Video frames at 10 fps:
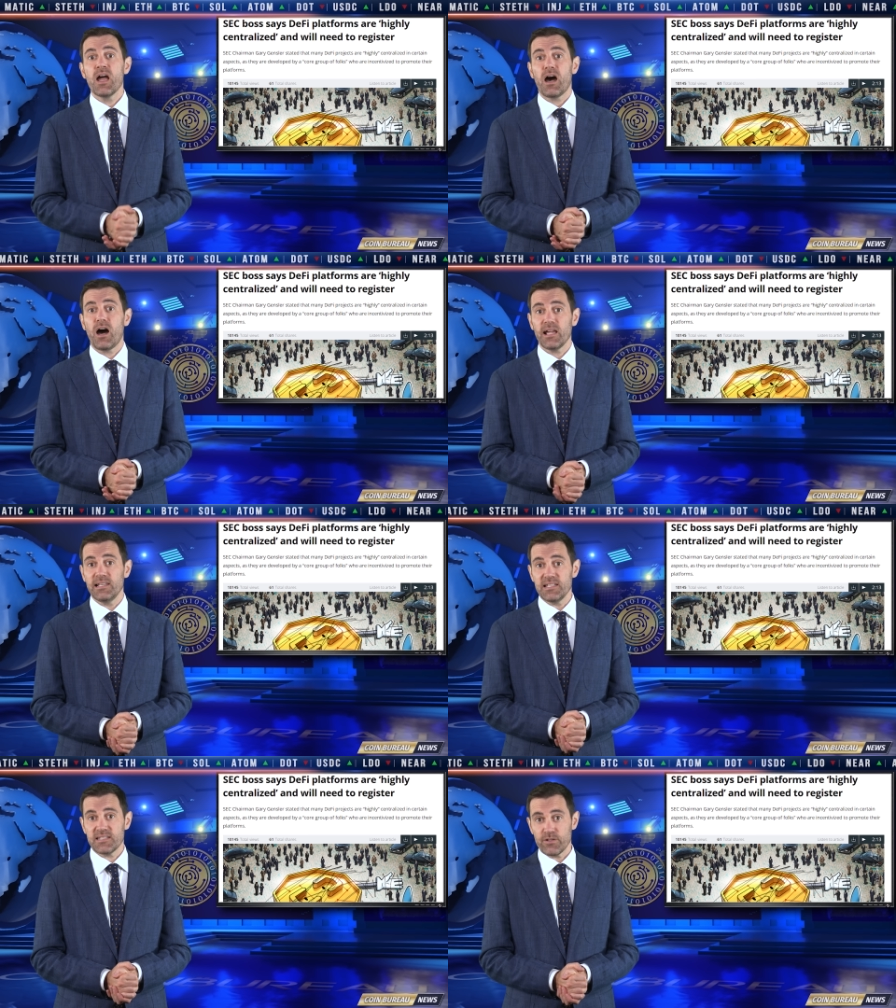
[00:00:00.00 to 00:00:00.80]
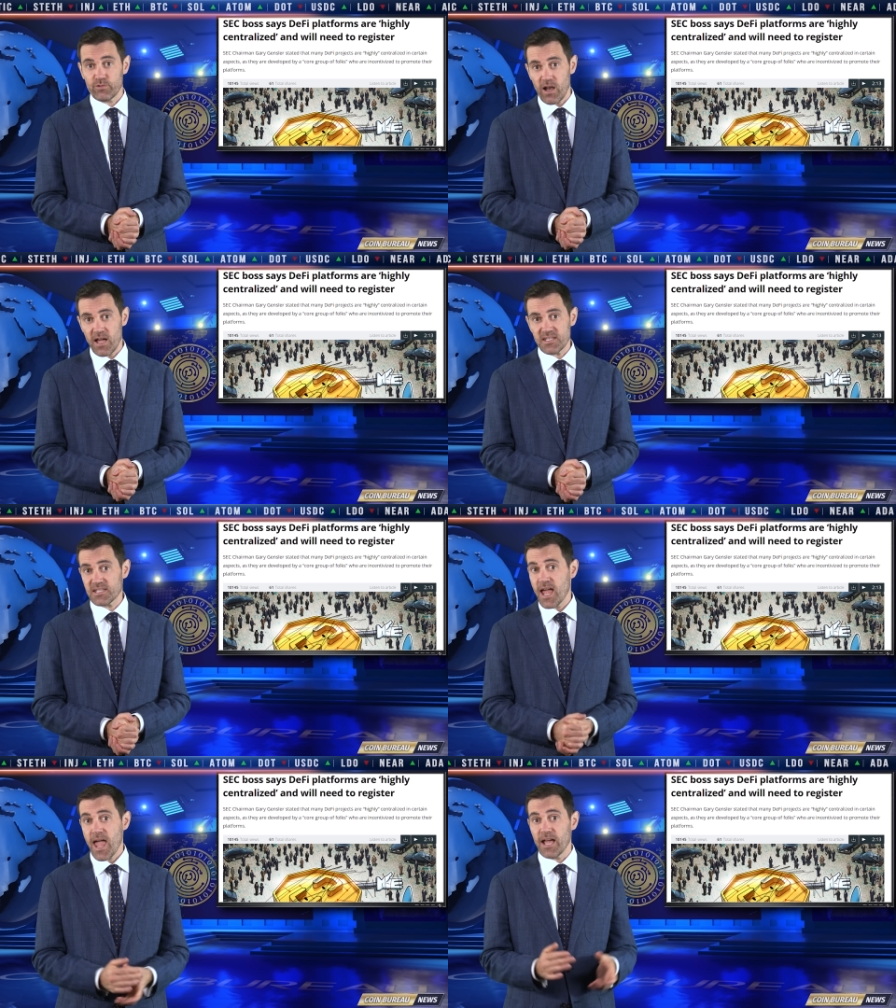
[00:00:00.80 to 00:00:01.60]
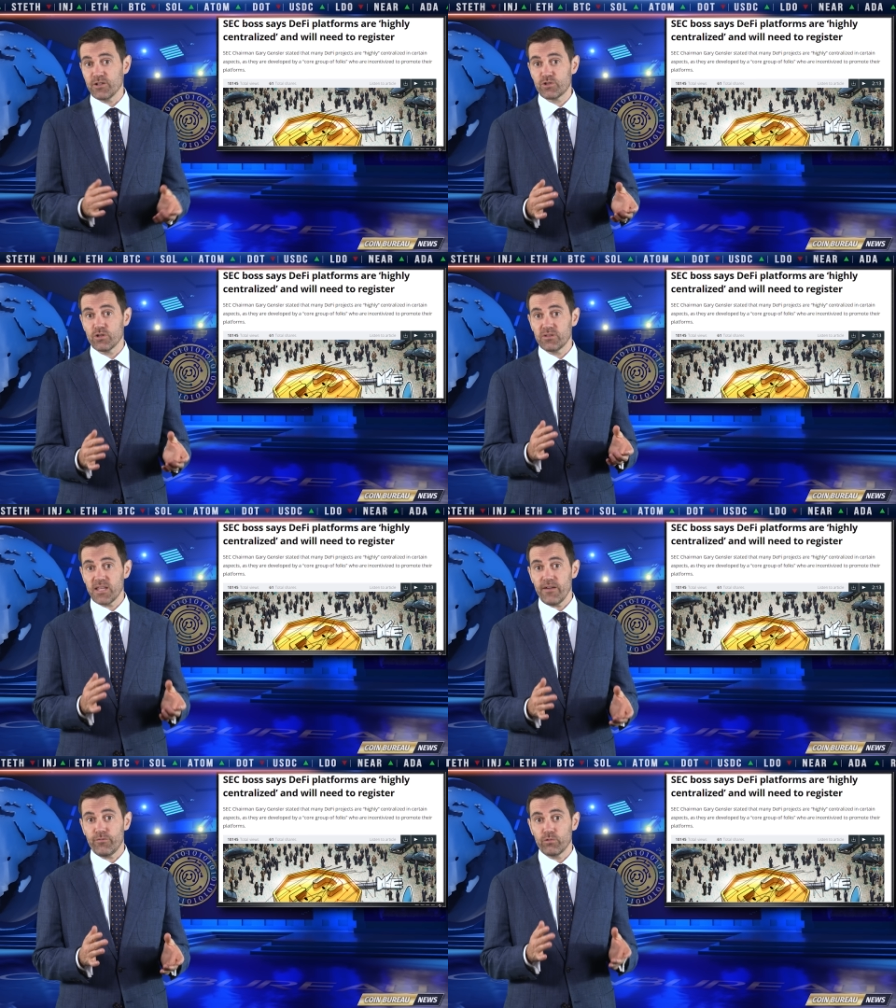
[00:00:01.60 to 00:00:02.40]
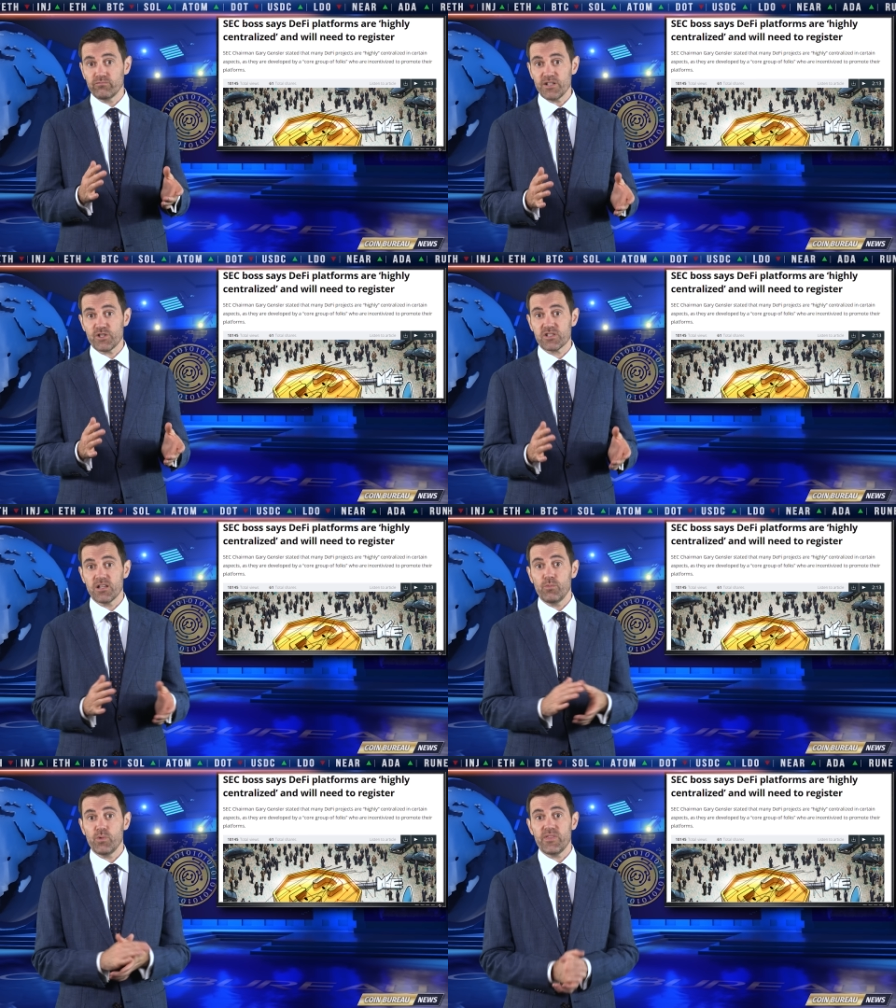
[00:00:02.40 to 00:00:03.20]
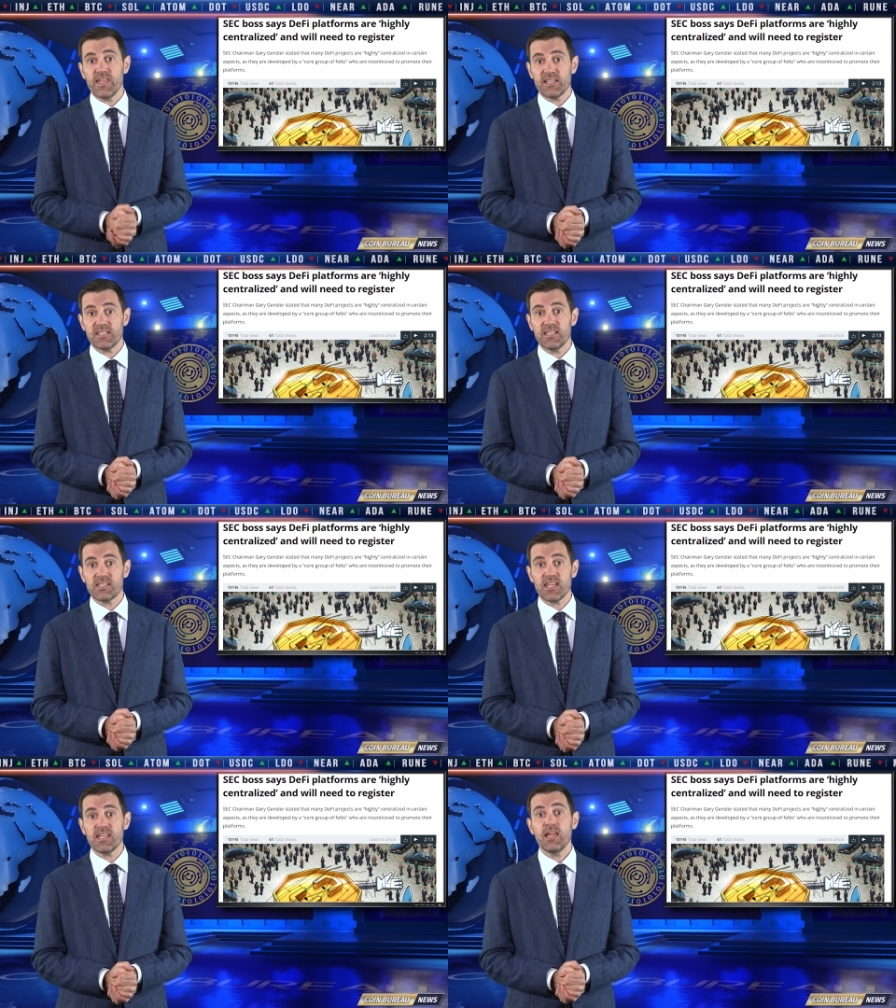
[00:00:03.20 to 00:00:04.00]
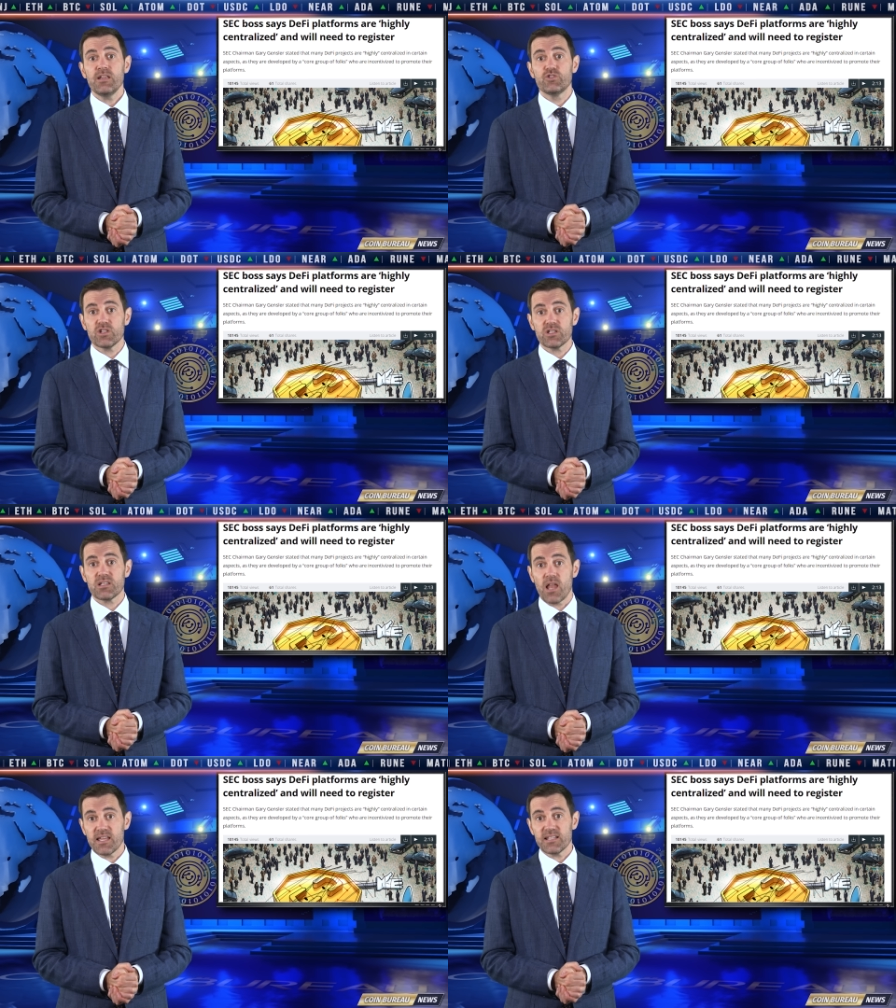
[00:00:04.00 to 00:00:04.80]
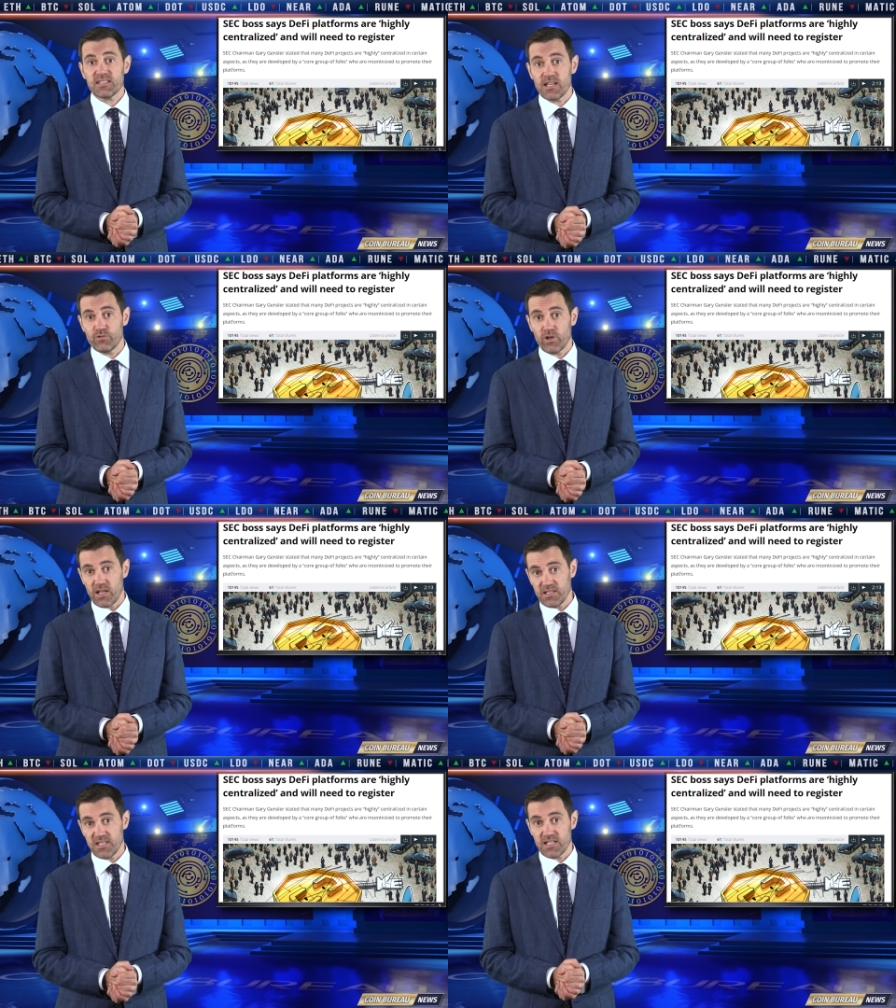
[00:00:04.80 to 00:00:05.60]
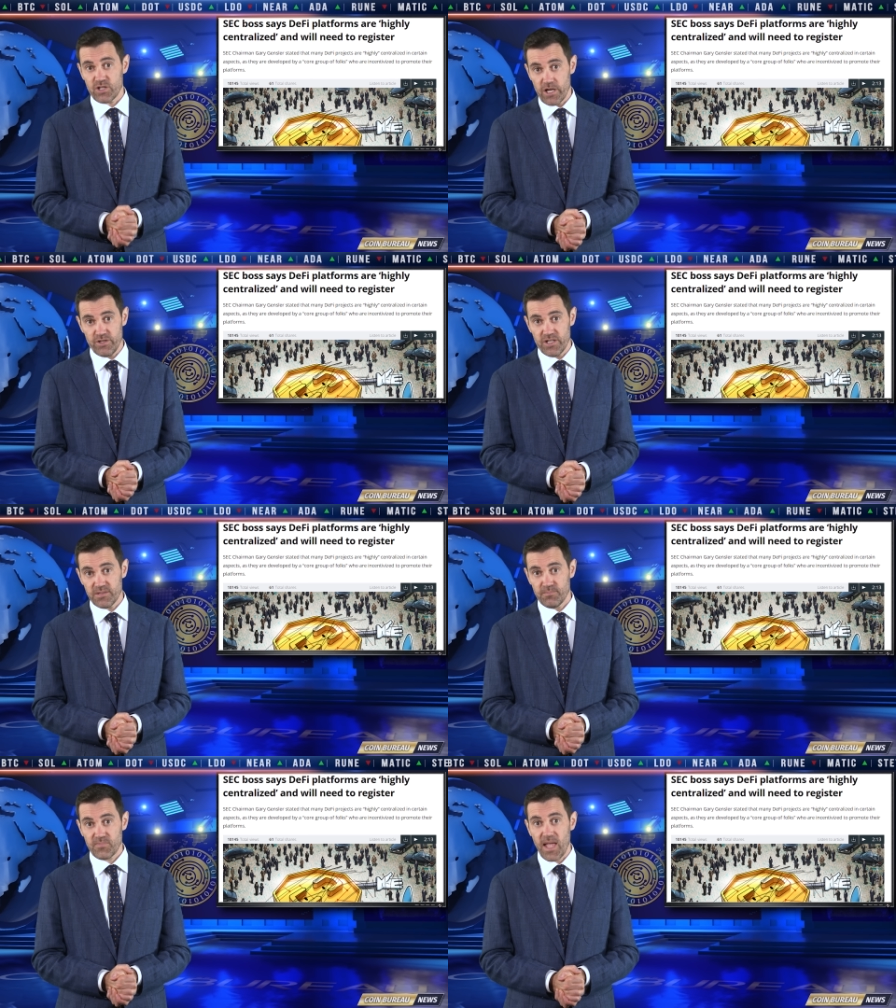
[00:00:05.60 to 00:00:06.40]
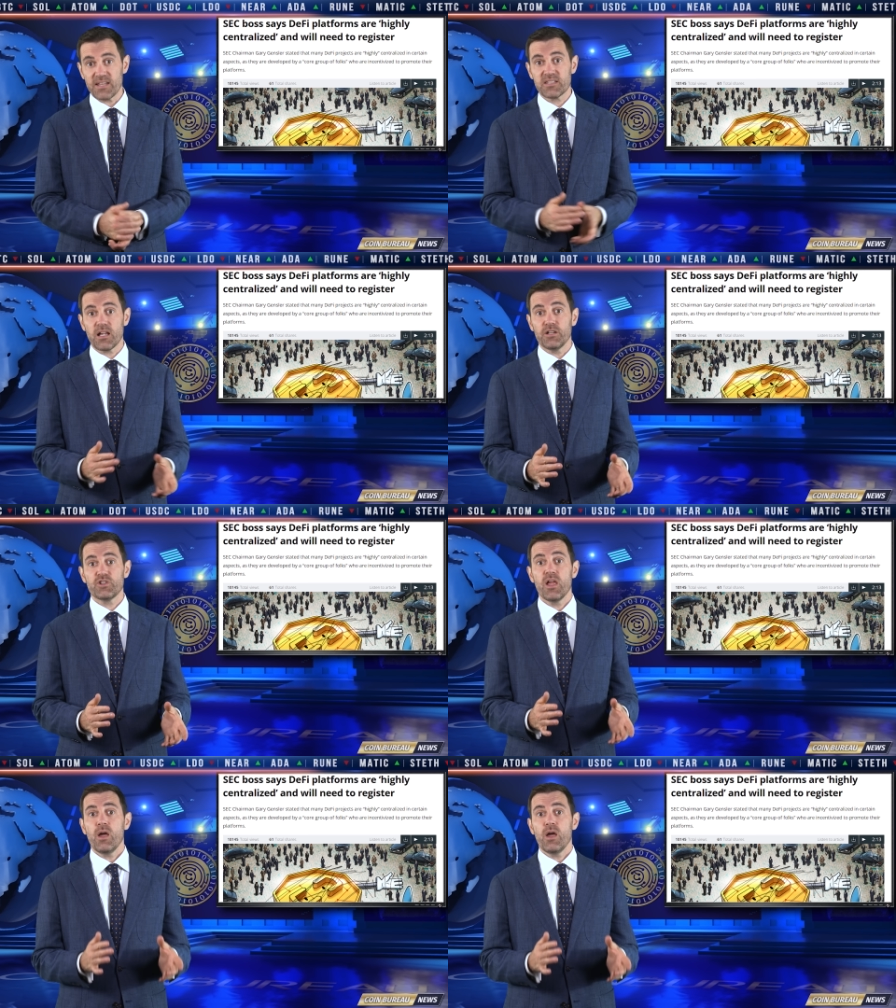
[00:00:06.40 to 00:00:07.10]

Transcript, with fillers: highly centralized and should therefore register with the S E C just like centralized exchanges. As such,